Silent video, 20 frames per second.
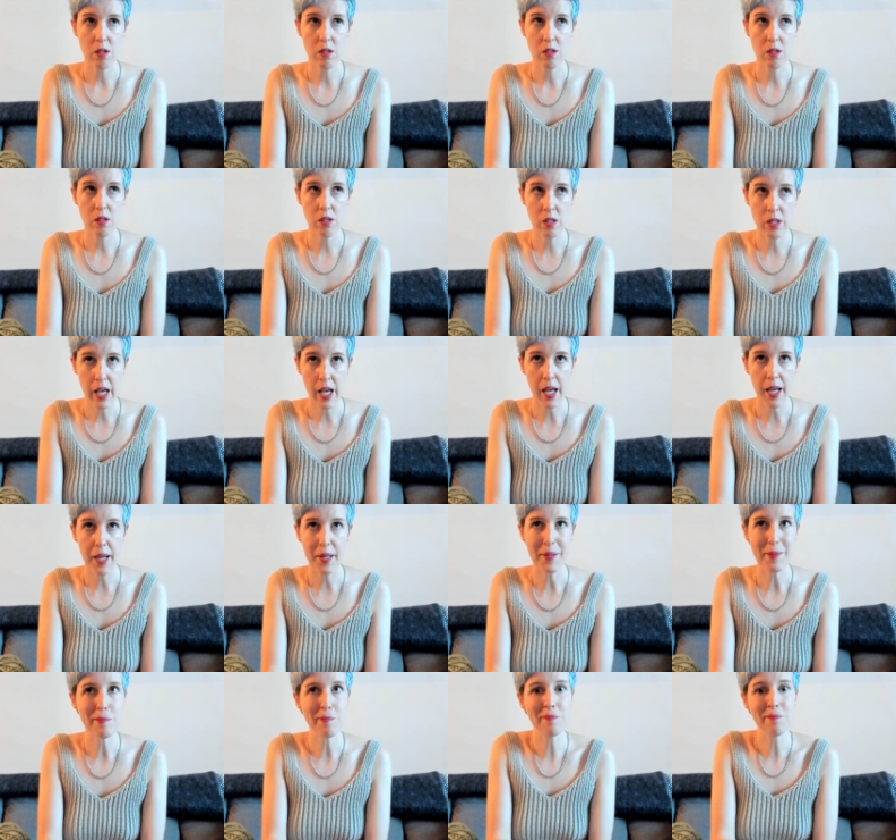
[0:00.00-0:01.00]

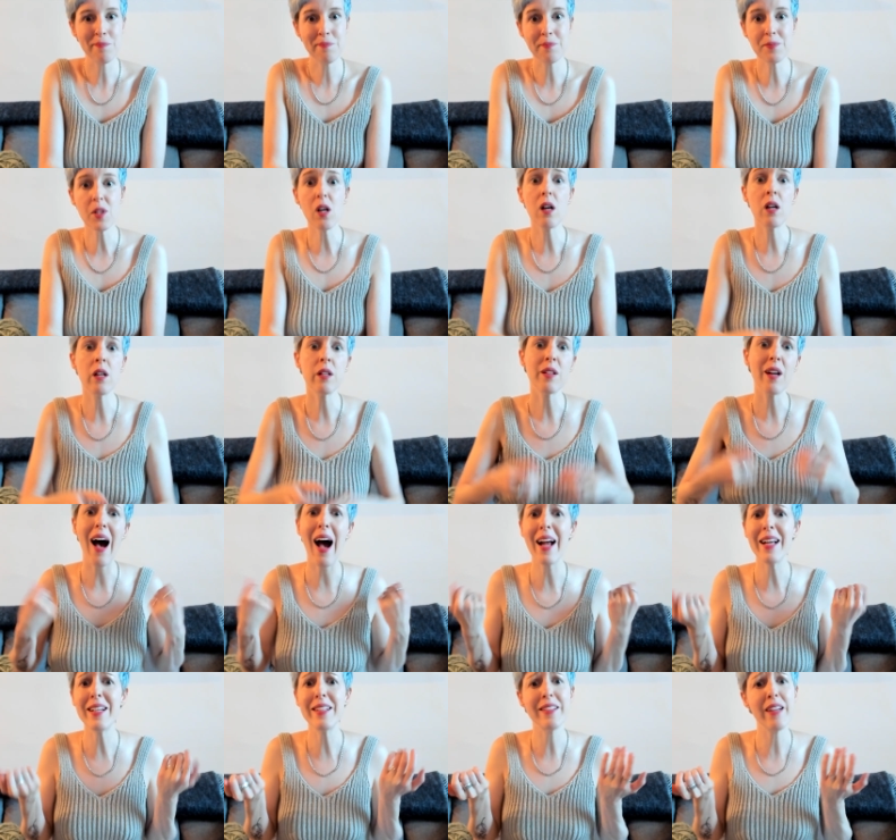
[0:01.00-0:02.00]
say,
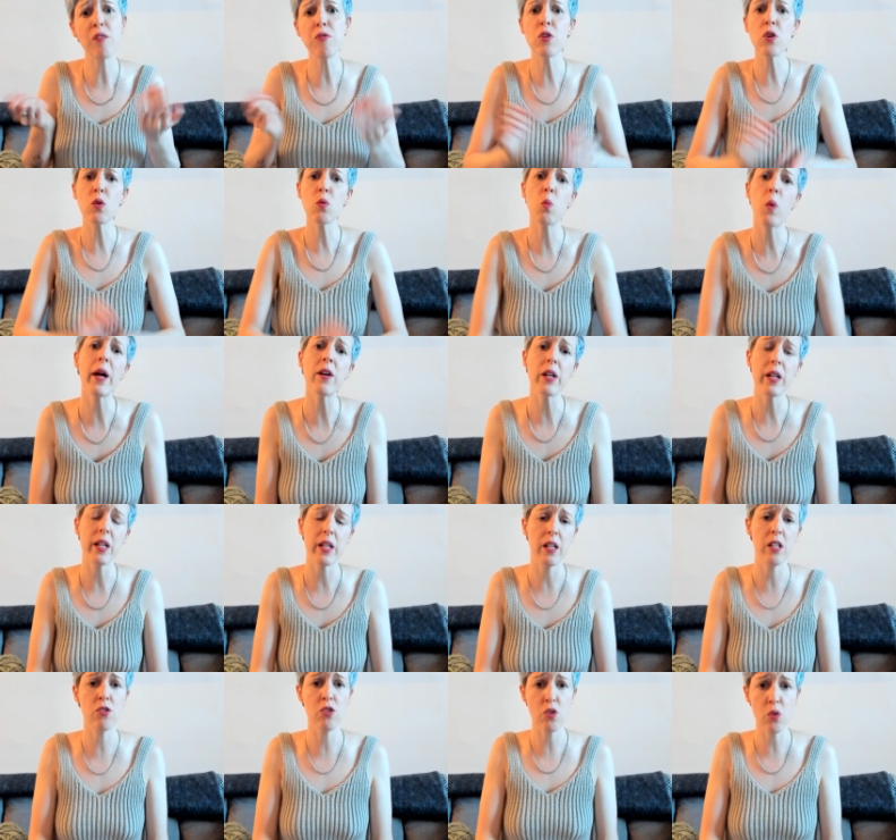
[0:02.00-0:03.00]
I never wear it.
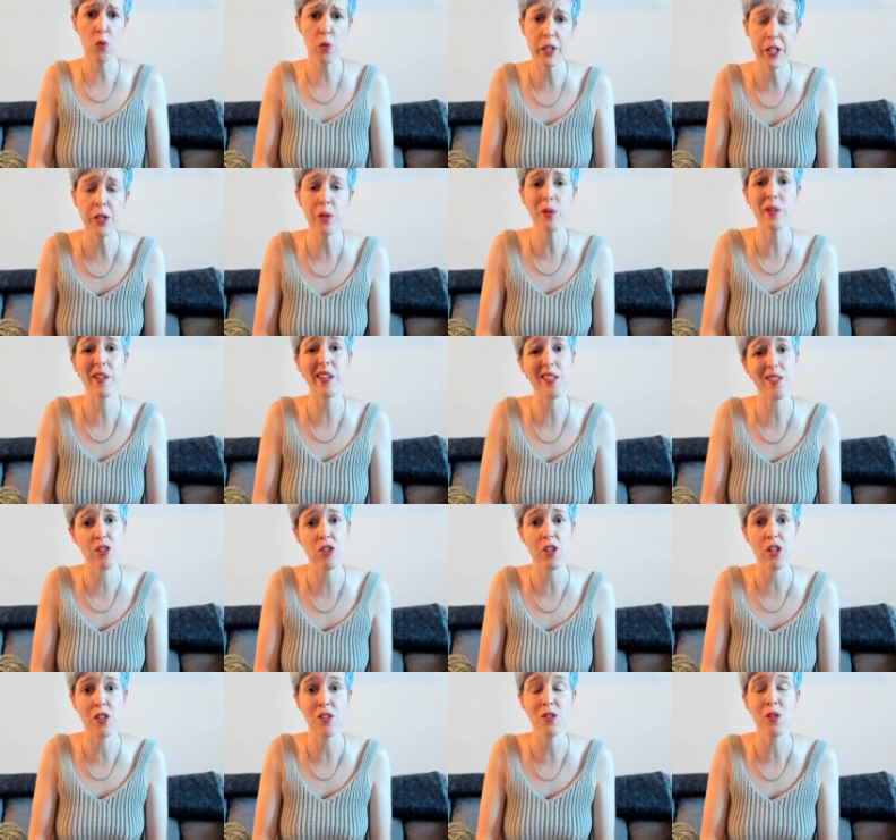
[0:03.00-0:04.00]
It's so cute. It's
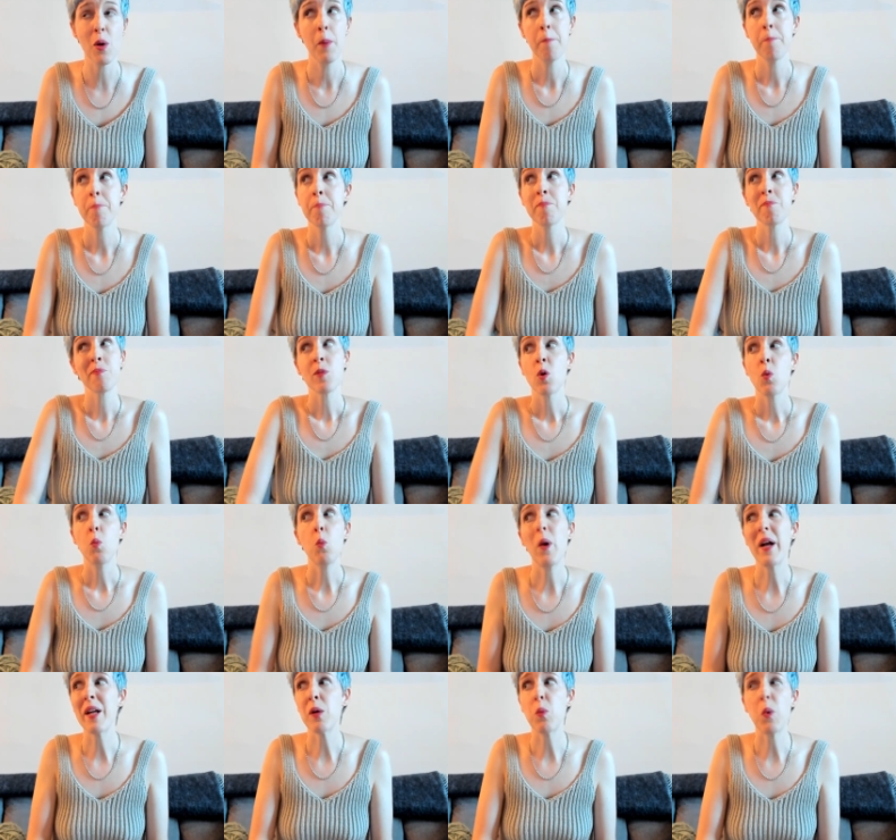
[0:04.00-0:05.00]
just
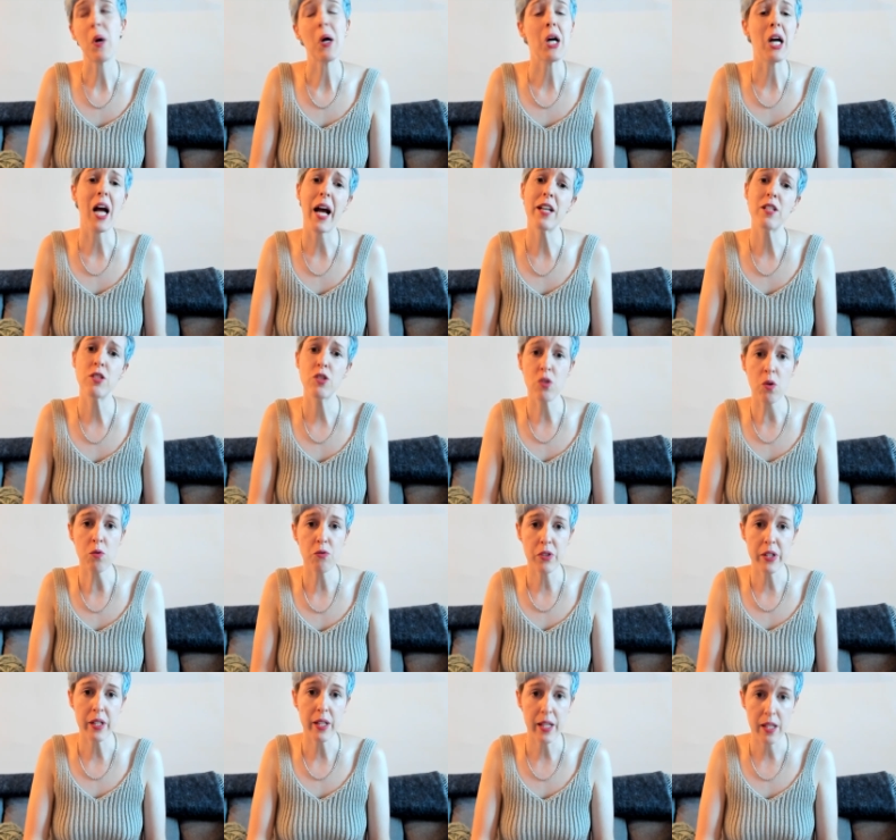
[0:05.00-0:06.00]
when I wear it, I don't
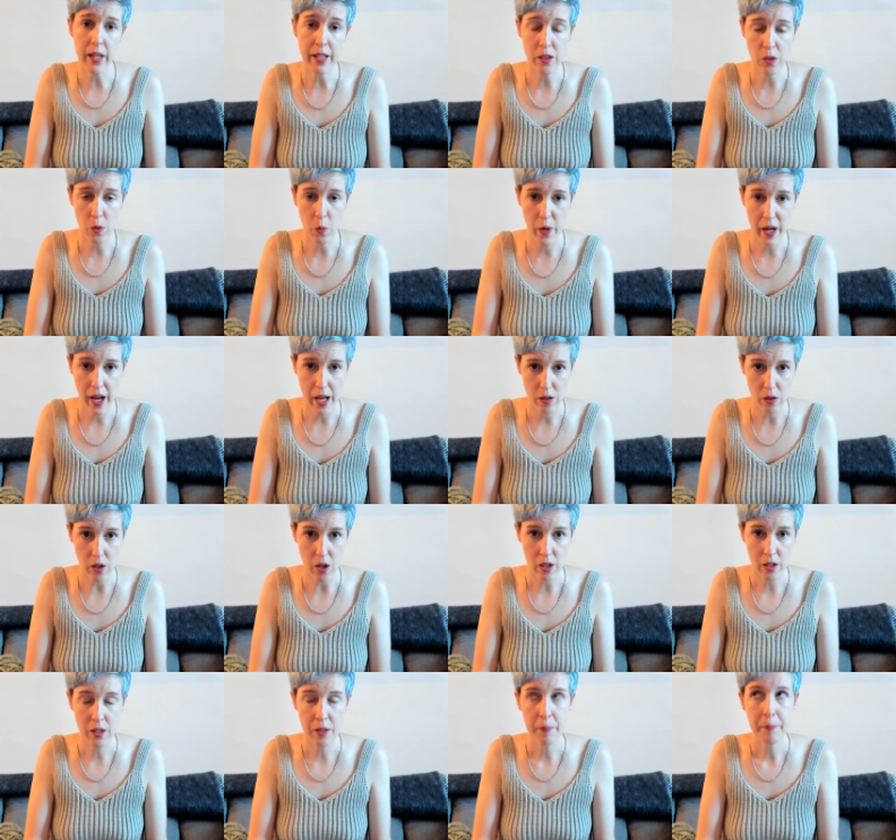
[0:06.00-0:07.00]
really like the way I
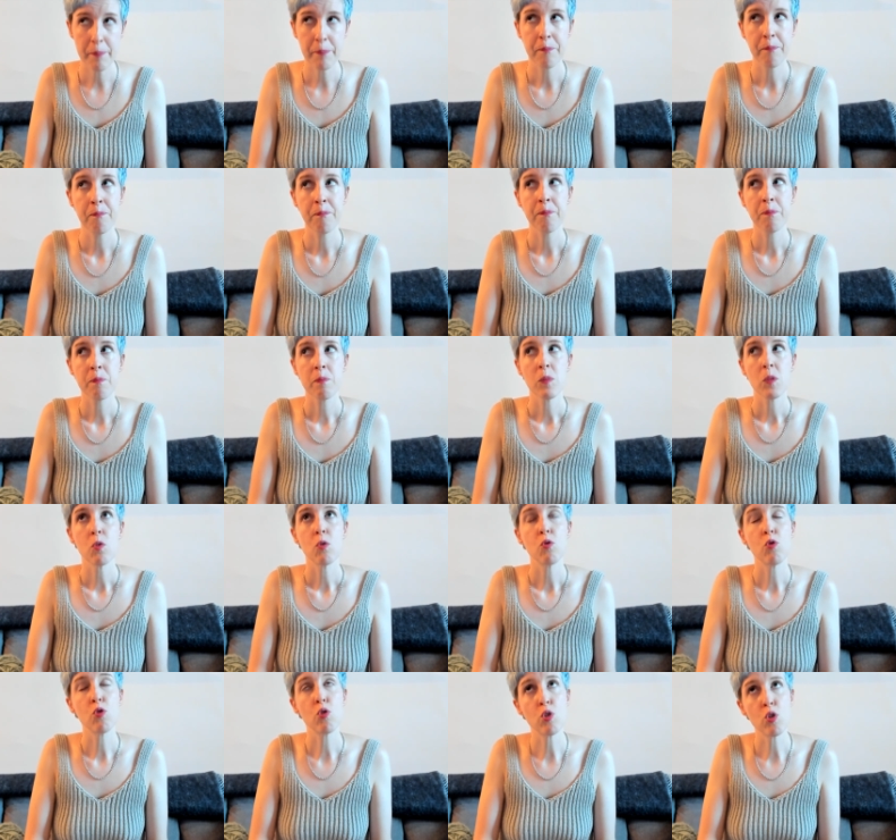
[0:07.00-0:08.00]
look.
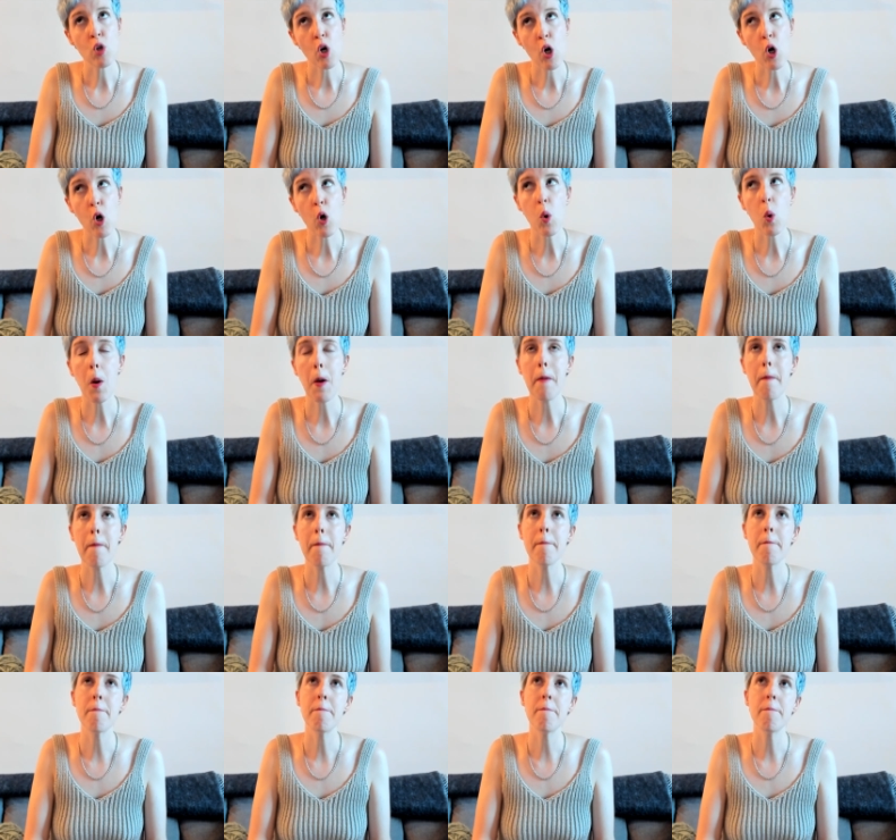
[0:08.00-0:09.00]
So
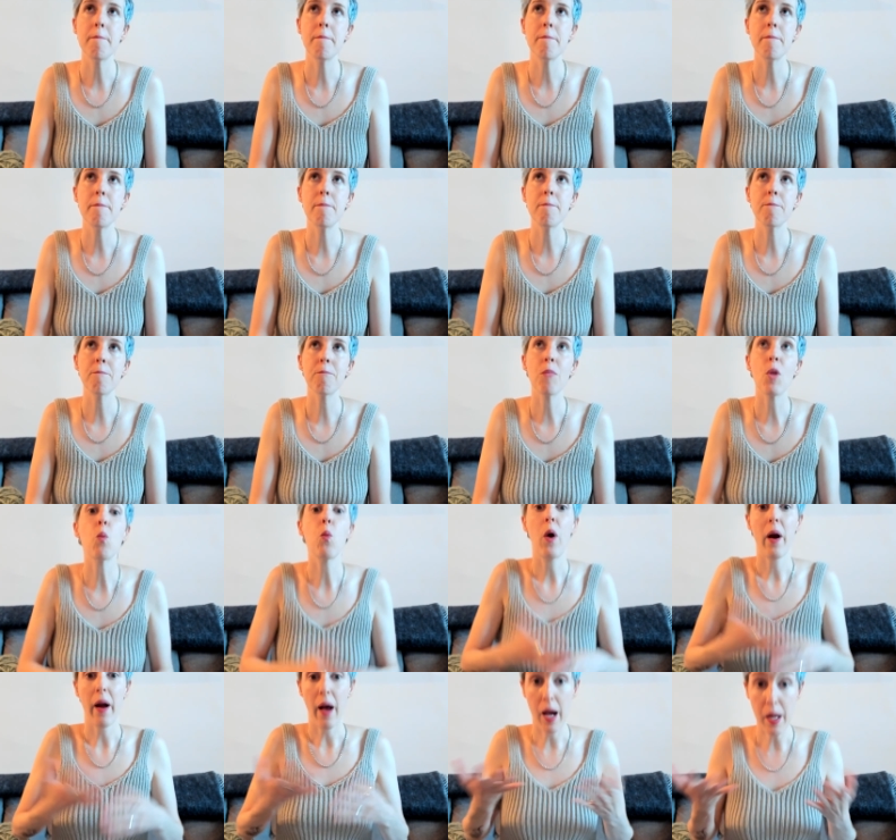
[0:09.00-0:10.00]

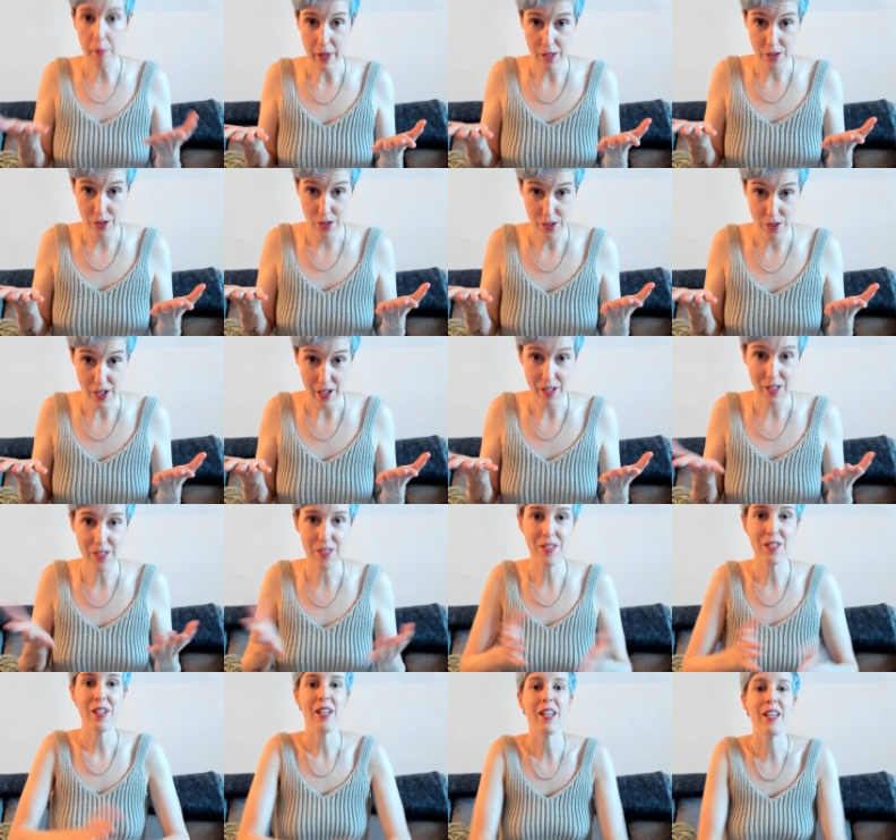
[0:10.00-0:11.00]
what I might
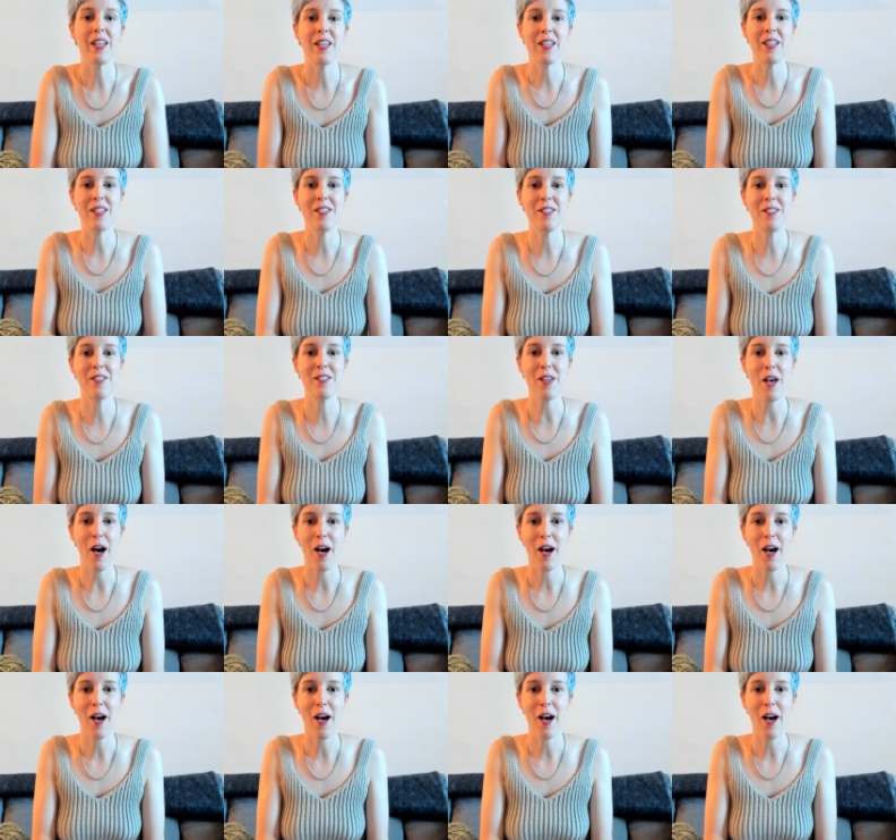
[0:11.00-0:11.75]
suggest is